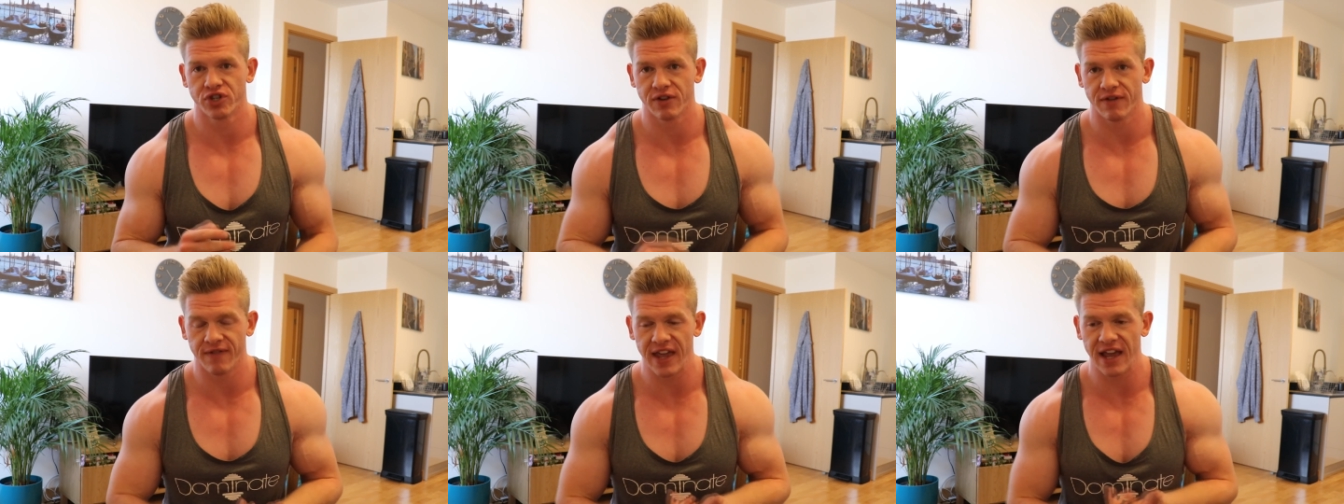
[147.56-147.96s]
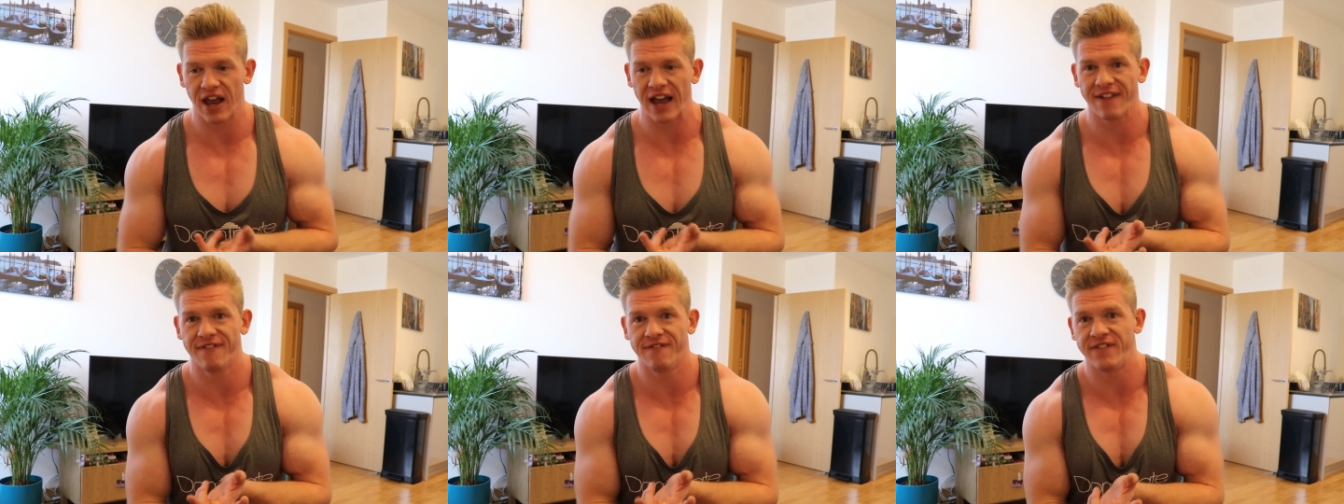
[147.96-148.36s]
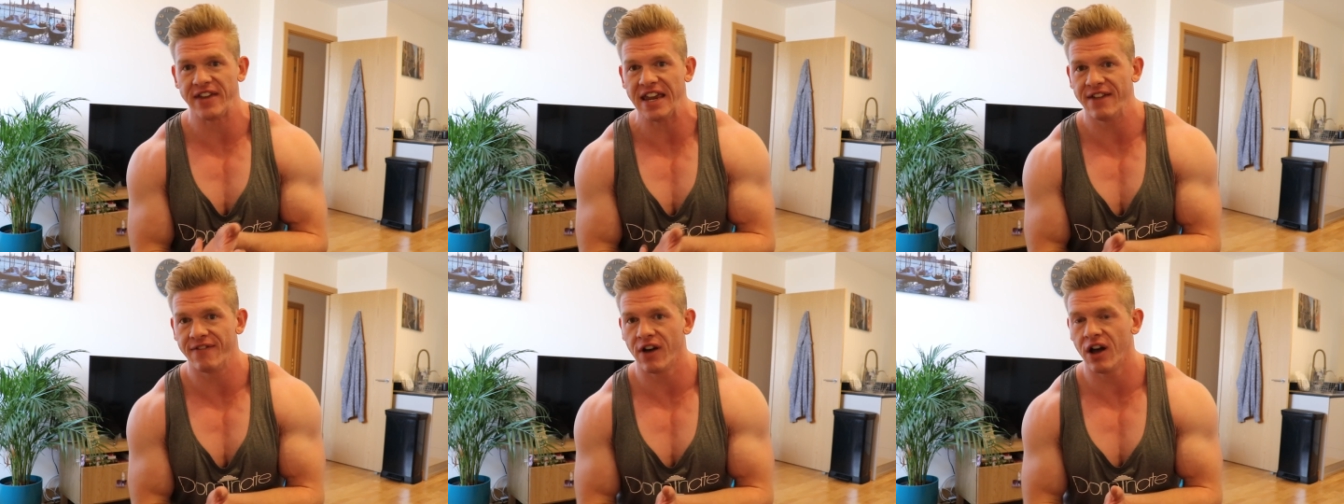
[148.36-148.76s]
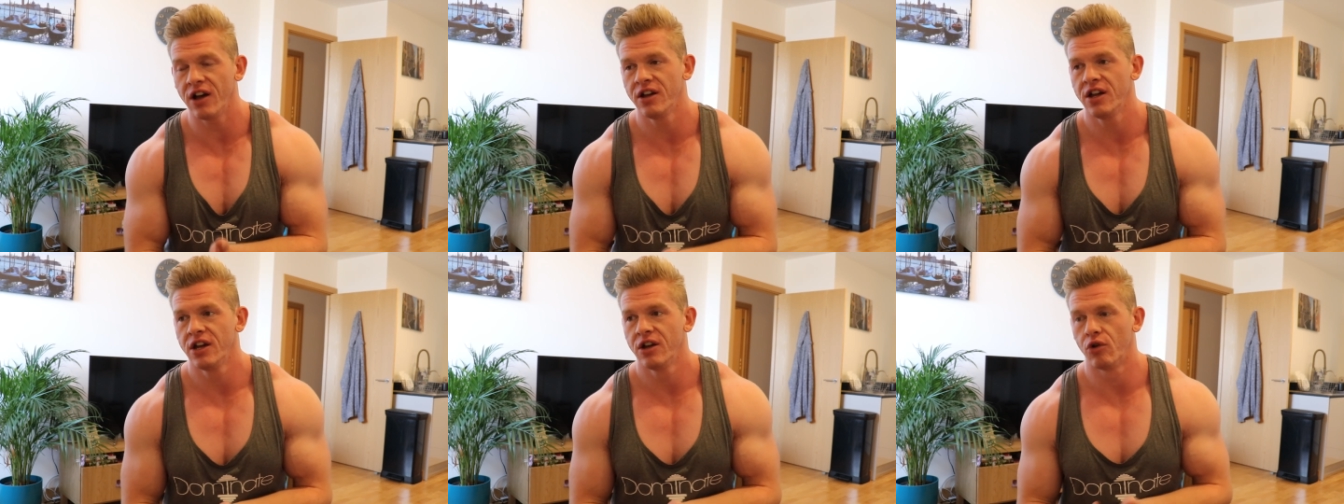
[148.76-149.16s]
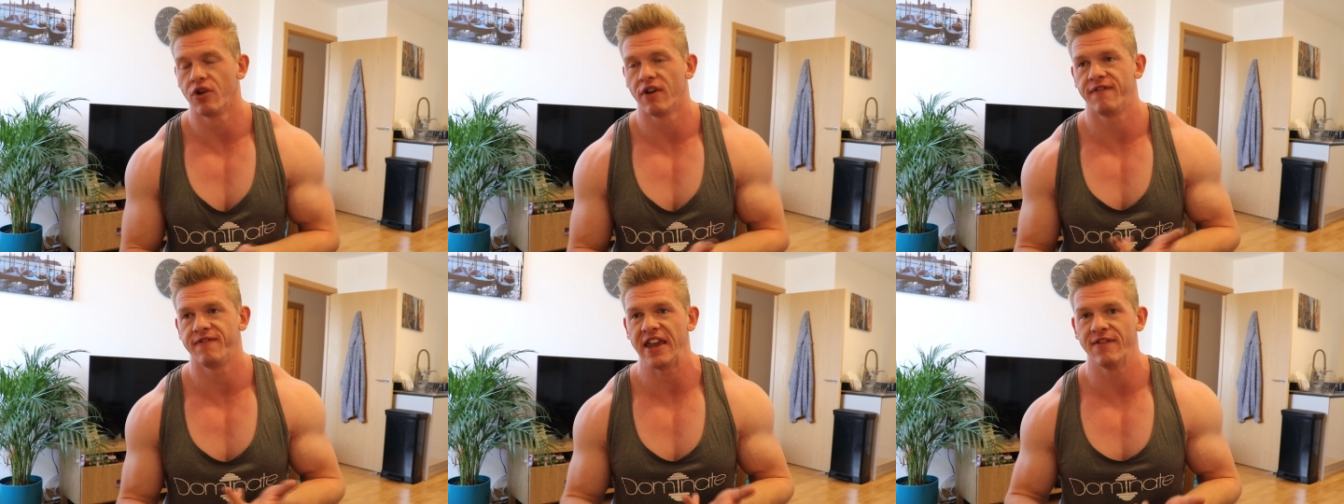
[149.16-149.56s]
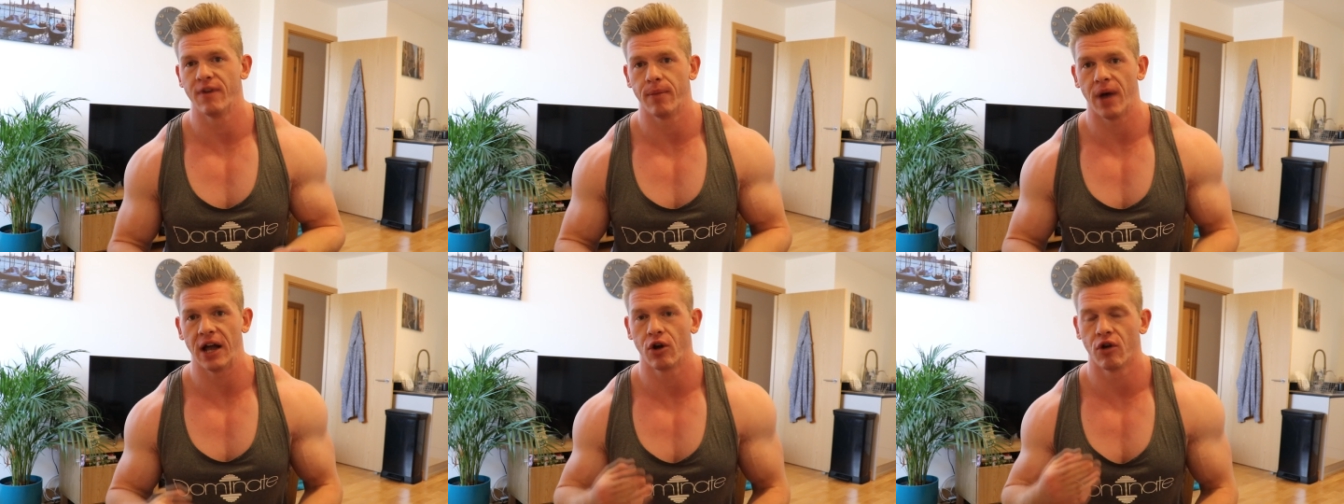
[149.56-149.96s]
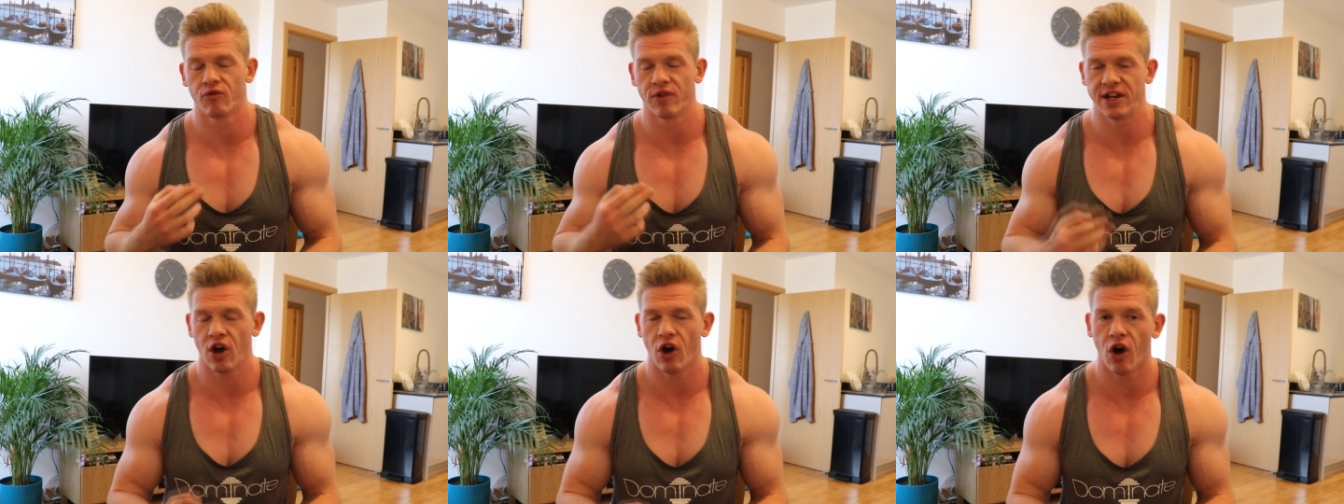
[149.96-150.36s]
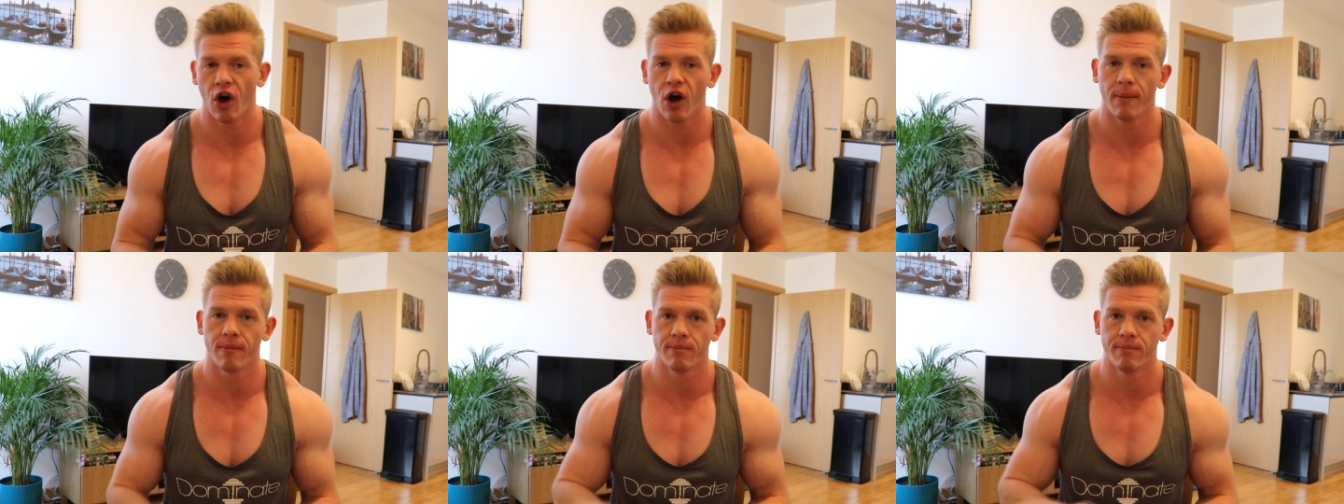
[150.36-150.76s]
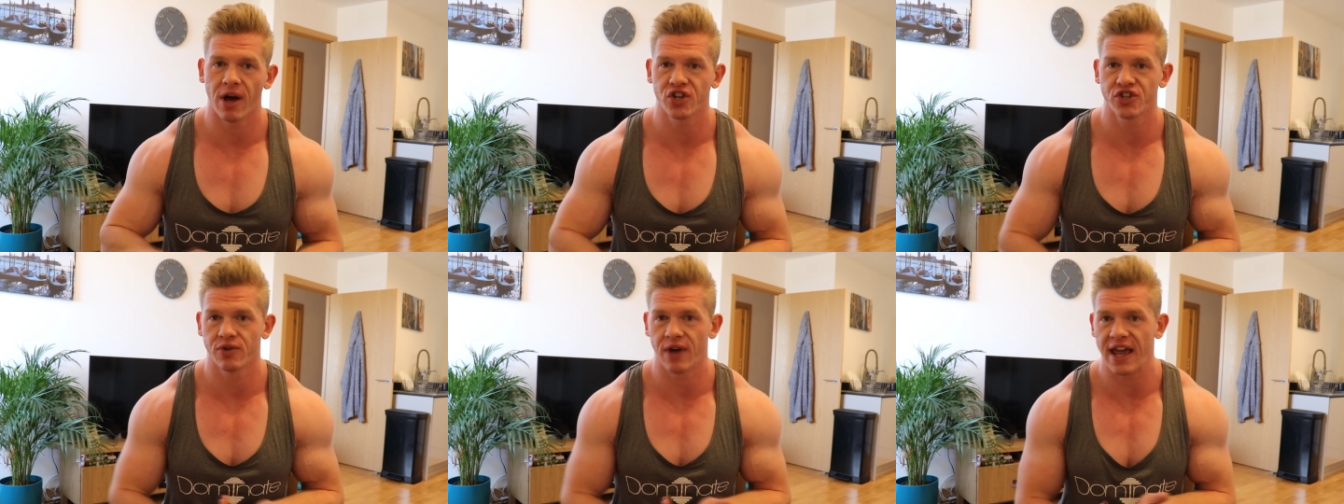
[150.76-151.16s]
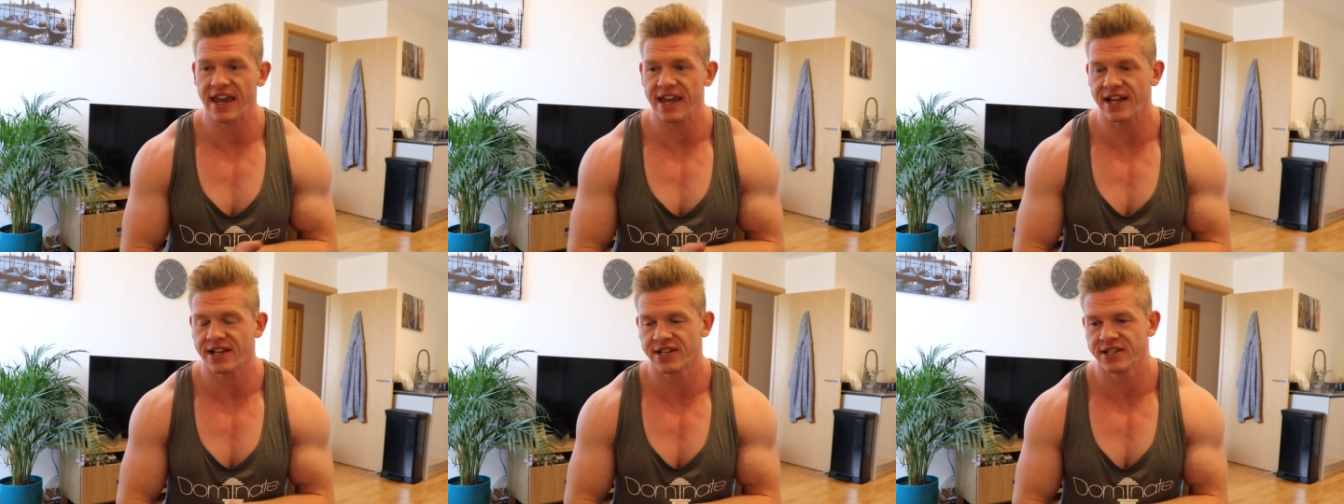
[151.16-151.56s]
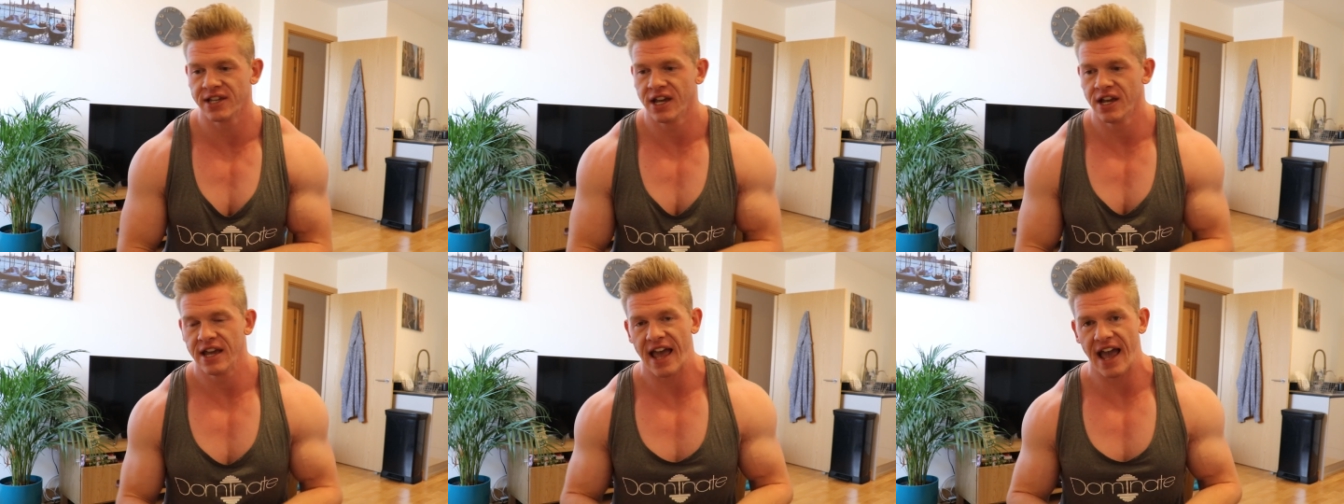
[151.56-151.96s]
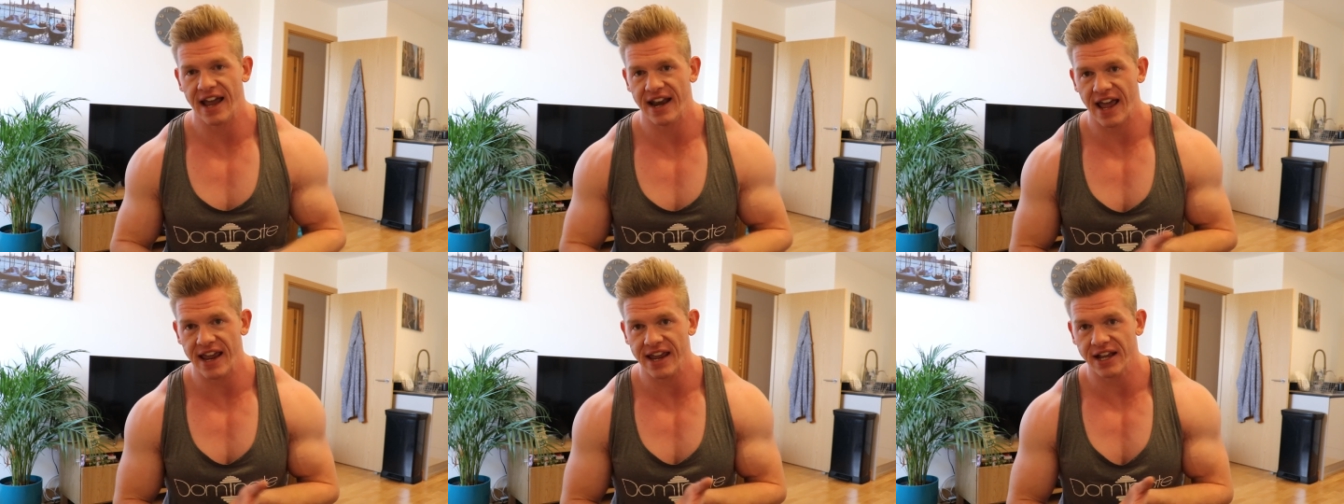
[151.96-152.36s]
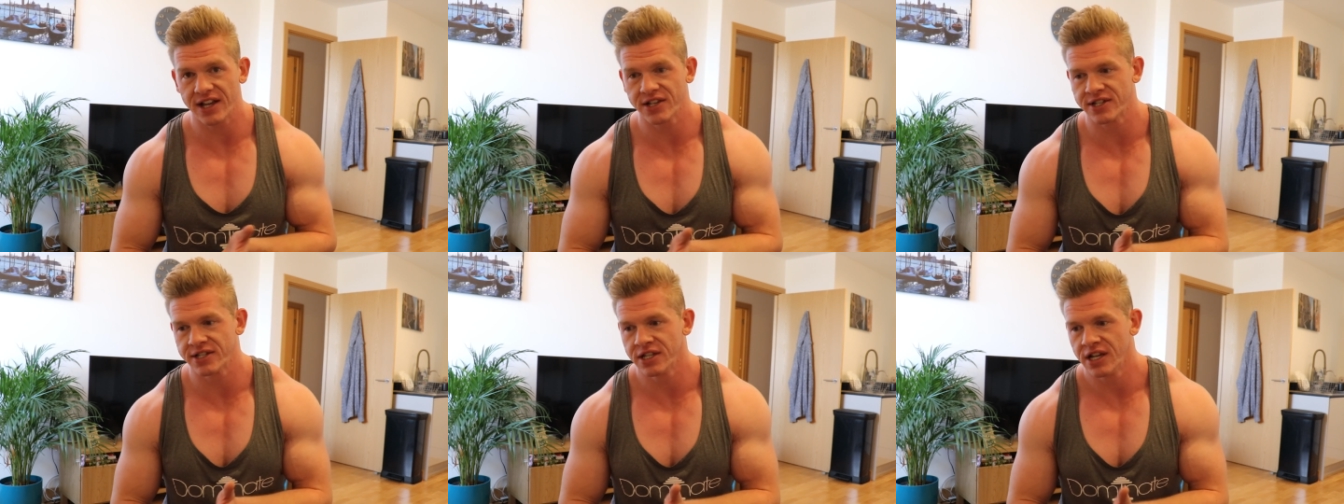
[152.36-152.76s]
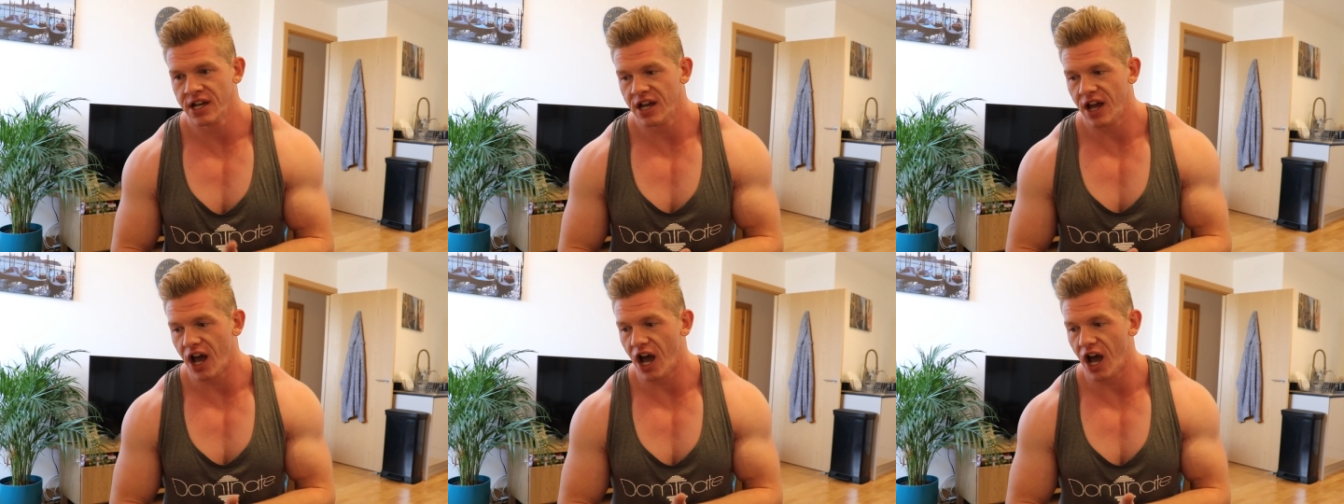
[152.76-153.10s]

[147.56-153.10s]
severe like fever, well not fever, but I got really hot, muscle aches, headaches,